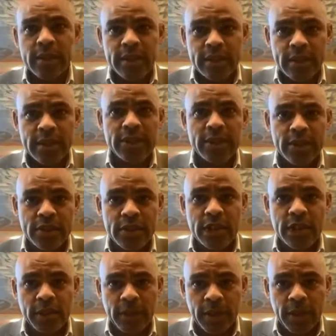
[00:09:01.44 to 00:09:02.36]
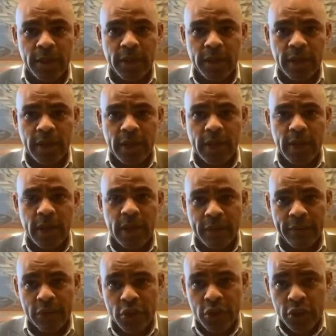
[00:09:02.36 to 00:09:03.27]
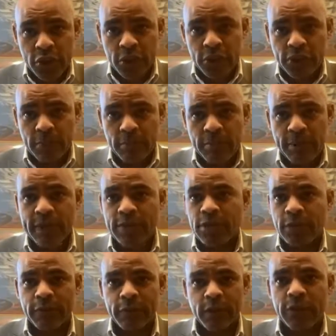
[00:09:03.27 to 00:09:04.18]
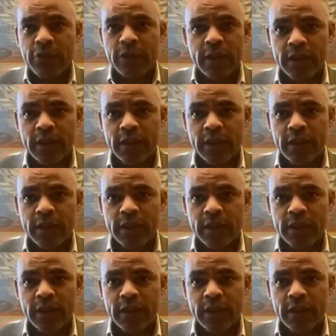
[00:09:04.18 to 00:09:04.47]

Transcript: this is going to be uh, have a huge impact on our future.